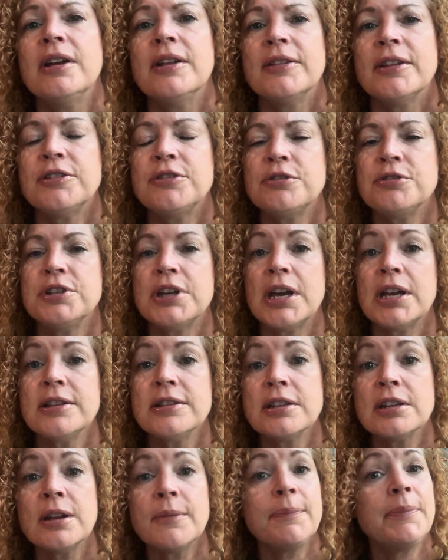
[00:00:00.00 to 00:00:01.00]
that their dad's
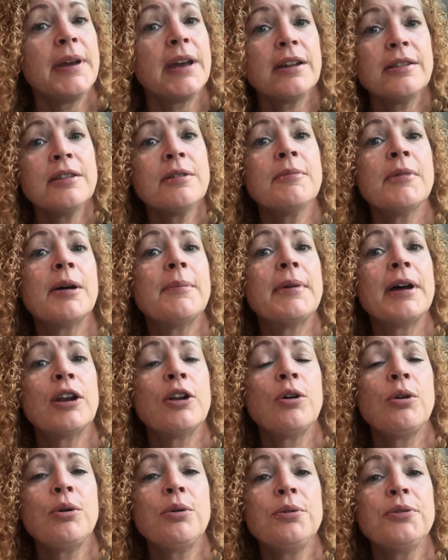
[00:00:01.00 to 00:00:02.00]
going to pick them up and
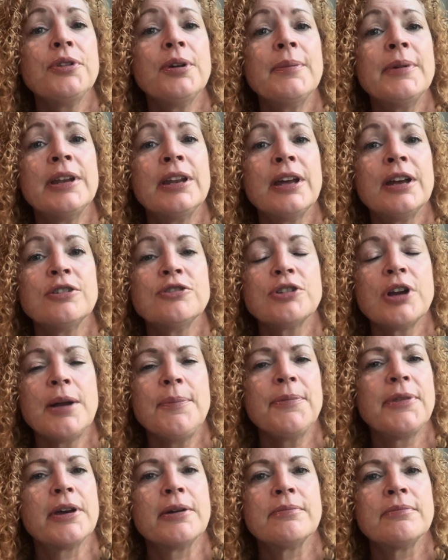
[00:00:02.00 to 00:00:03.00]
hold them and not
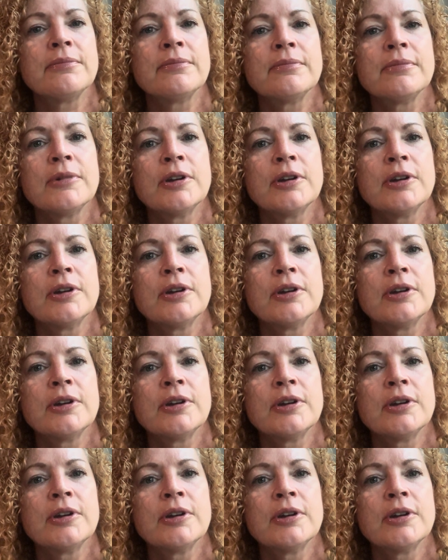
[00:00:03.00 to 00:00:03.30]
drop them?